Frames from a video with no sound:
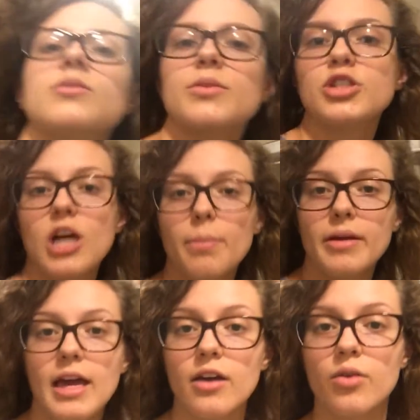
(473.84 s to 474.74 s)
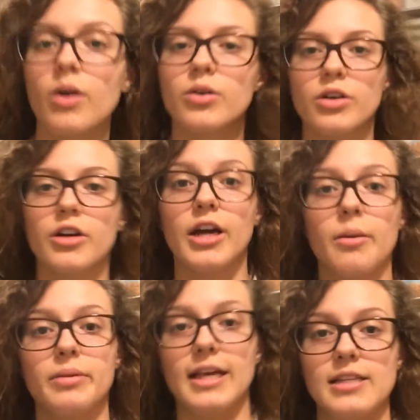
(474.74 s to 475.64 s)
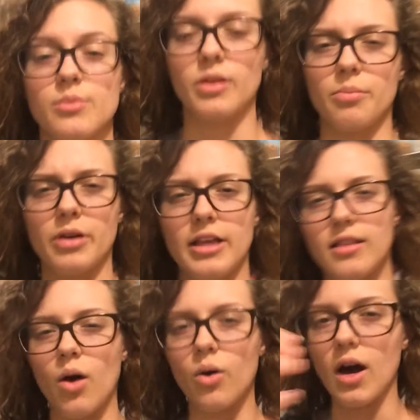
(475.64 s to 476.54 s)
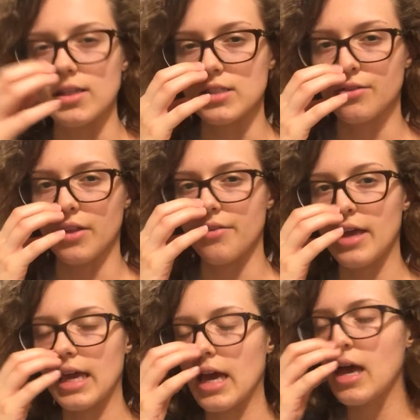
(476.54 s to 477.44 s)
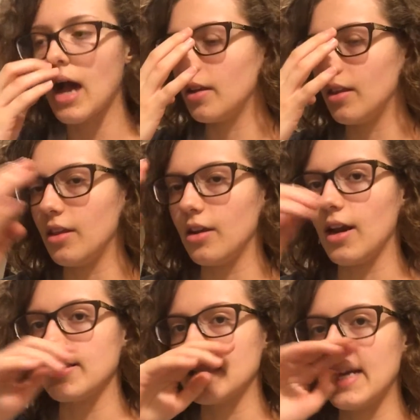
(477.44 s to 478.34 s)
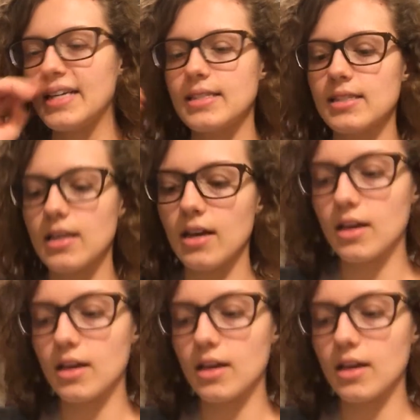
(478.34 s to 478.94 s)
This was shopping at Kroger in a place with a pretty low cost of living in the United States.